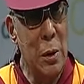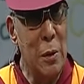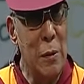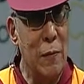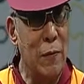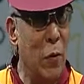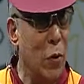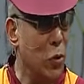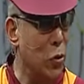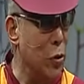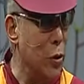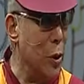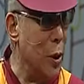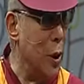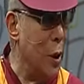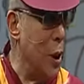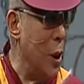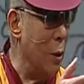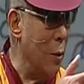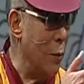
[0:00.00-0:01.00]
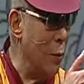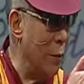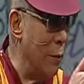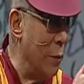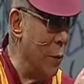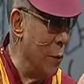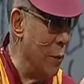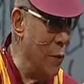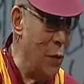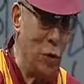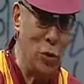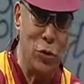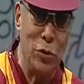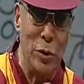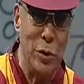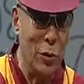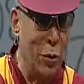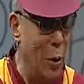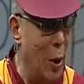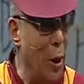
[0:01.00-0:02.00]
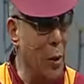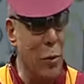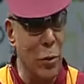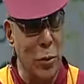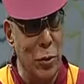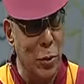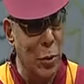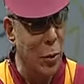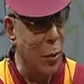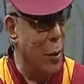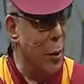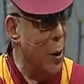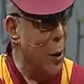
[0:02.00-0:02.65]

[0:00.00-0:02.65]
fortunately now, fortunately or I don't know,